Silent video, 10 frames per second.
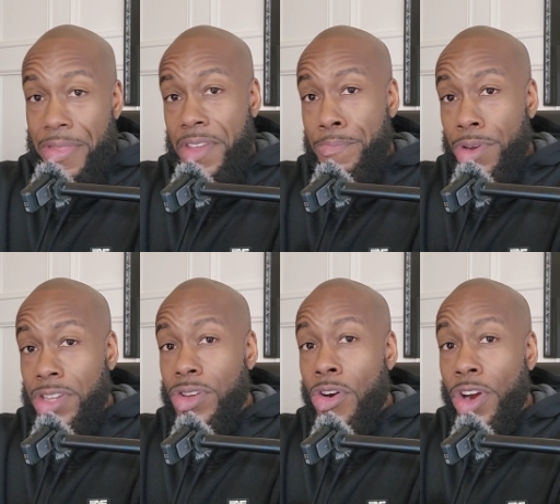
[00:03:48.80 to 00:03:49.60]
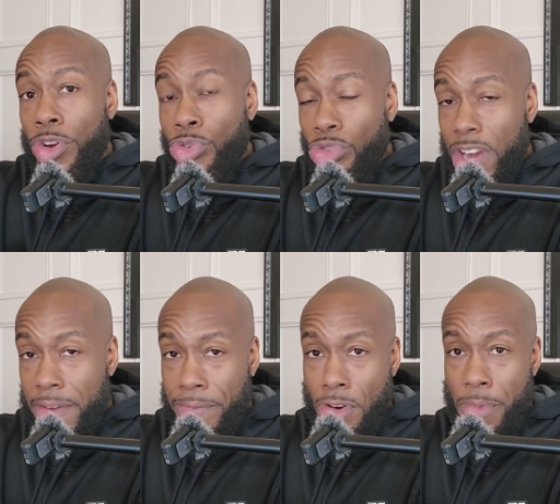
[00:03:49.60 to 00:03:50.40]
I think books are a great
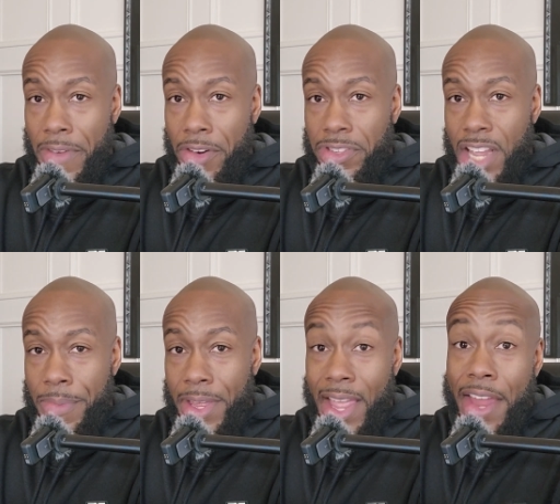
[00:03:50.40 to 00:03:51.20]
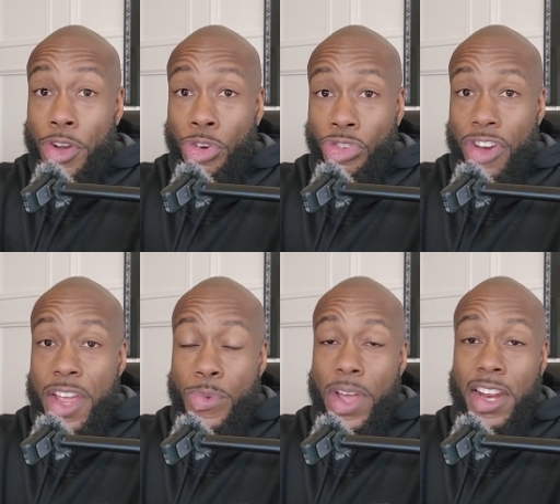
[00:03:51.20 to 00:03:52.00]
form of entertainment and a
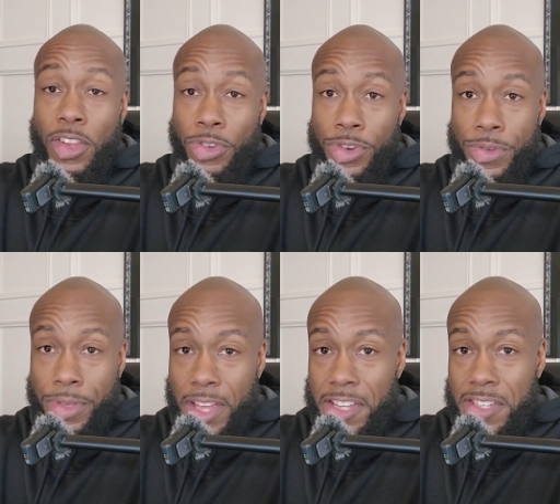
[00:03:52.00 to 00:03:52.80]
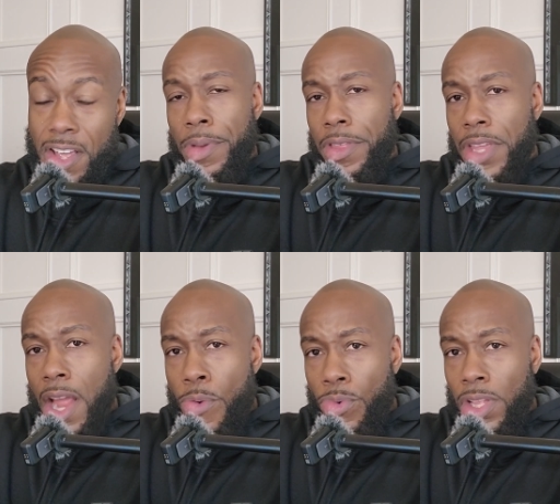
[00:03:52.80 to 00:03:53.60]
great way to learn new things. But the thing
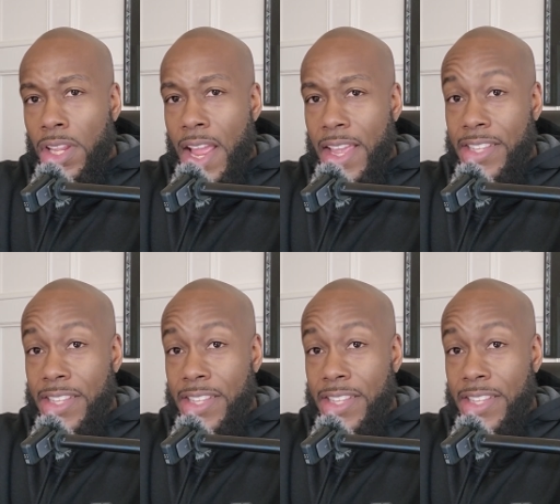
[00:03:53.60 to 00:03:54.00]
I really like